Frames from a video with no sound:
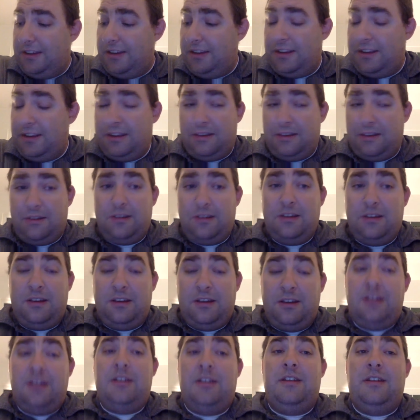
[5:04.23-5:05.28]
to.
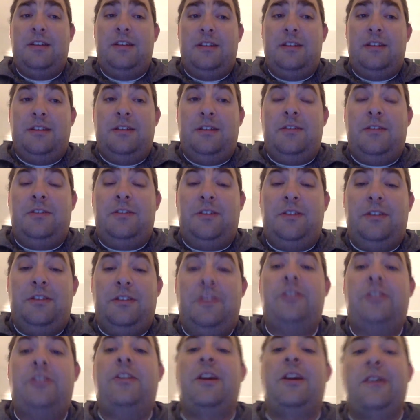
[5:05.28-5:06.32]
They're
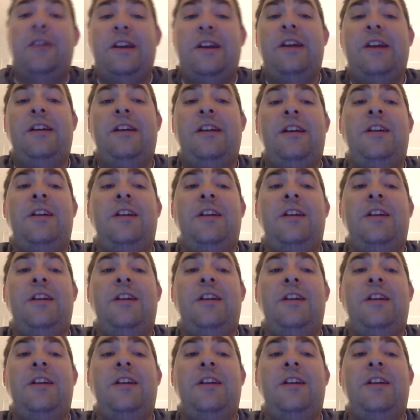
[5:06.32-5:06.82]
staring,